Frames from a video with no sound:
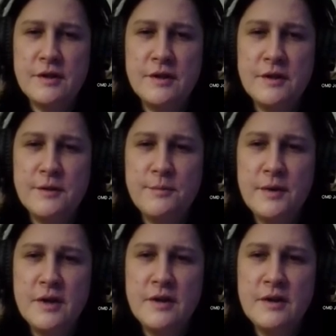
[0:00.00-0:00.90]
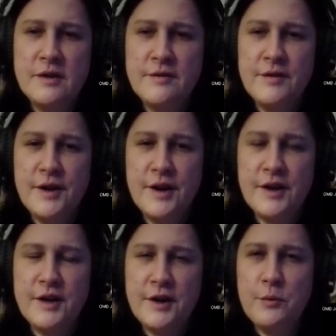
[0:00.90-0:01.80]
um, that
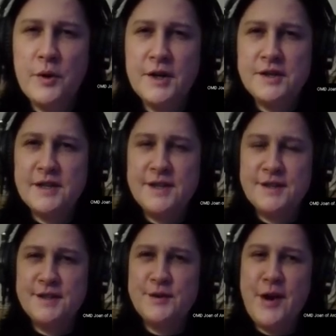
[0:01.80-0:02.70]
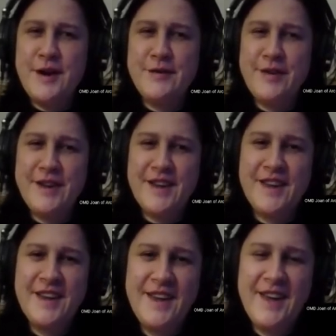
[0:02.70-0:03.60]
I'm kind of willing to listen to anything
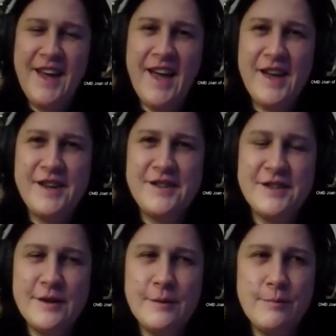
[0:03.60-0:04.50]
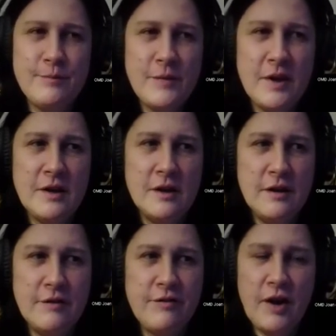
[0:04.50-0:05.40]
and um,
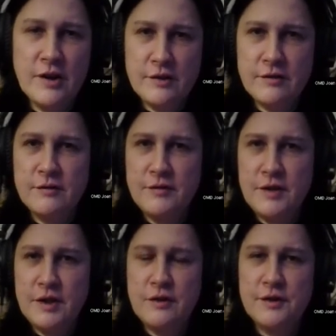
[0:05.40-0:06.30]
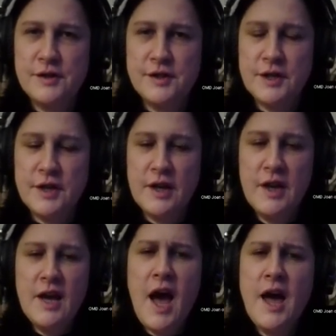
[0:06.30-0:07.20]
and find the goodness in it.
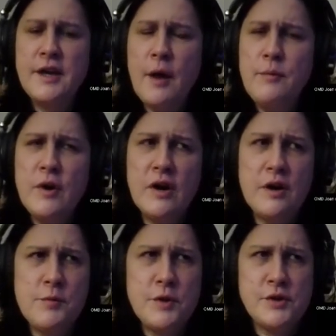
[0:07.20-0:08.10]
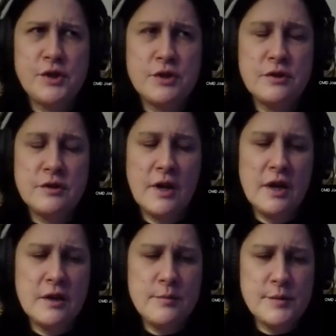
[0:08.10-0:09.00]
And I'm not a musician,
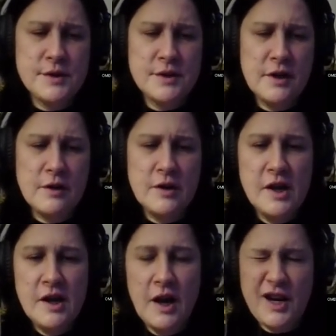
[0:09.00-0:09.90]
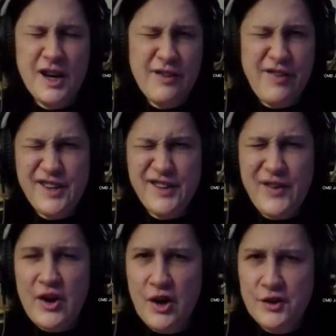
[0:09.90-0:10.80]
um, so I kind of find it
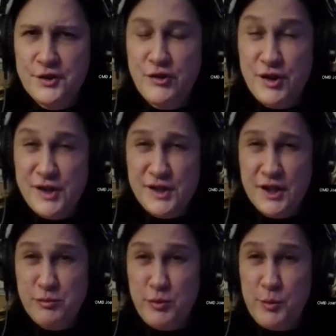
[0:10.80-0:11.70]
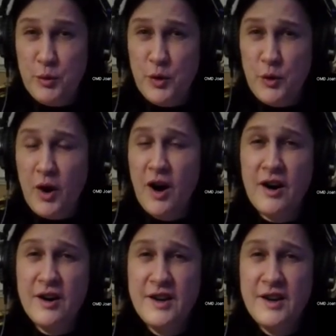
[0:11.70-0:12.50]
very hard to criticize people who are